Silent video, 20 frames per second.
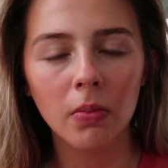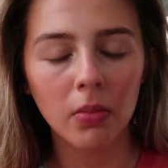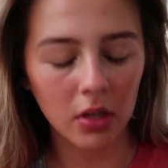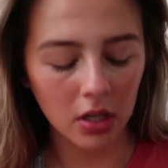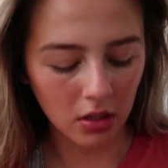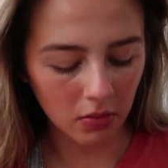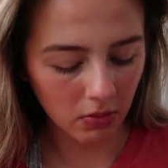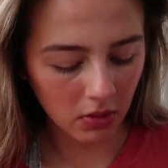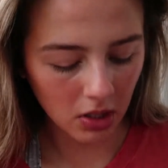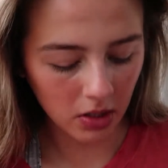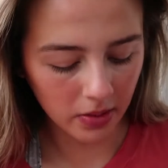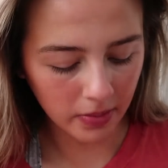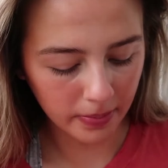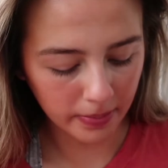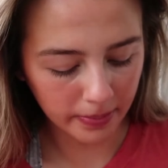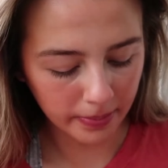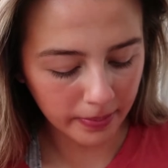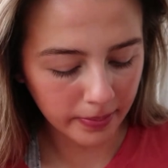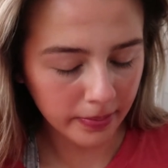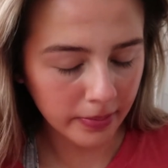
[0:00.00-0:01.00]
But I mean,
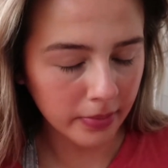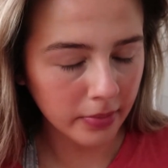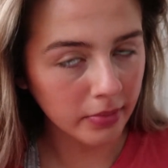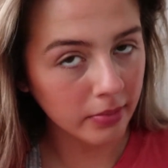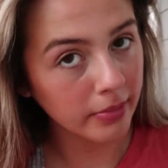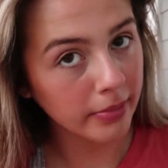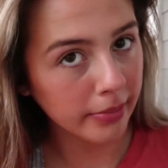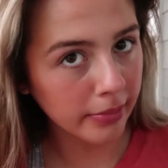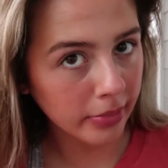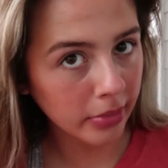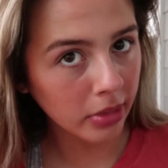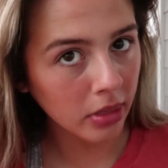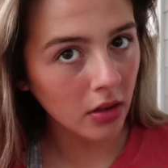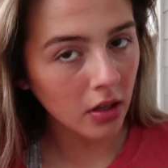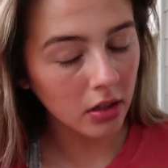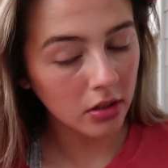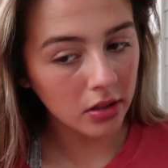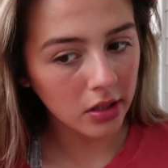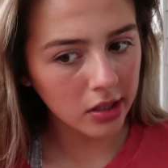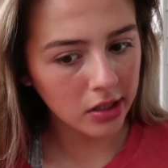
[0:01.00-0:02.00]

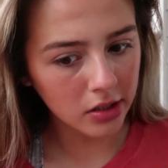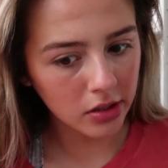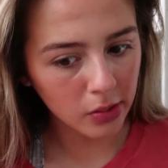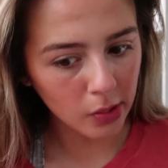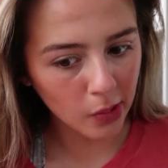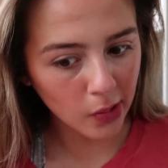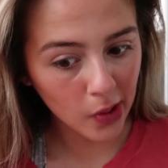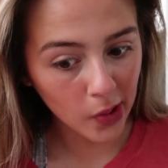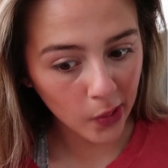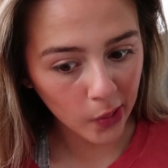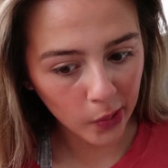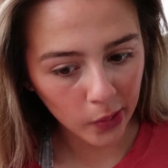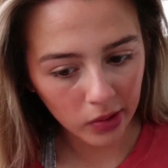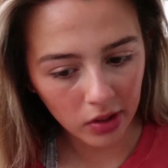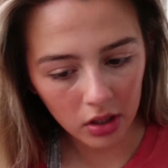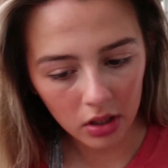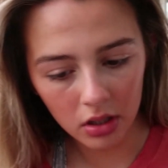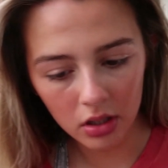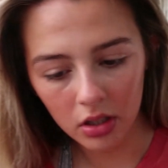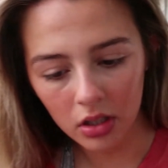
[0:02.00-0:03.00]
teach their
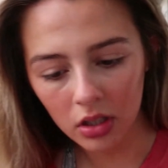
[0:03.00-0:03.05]
own.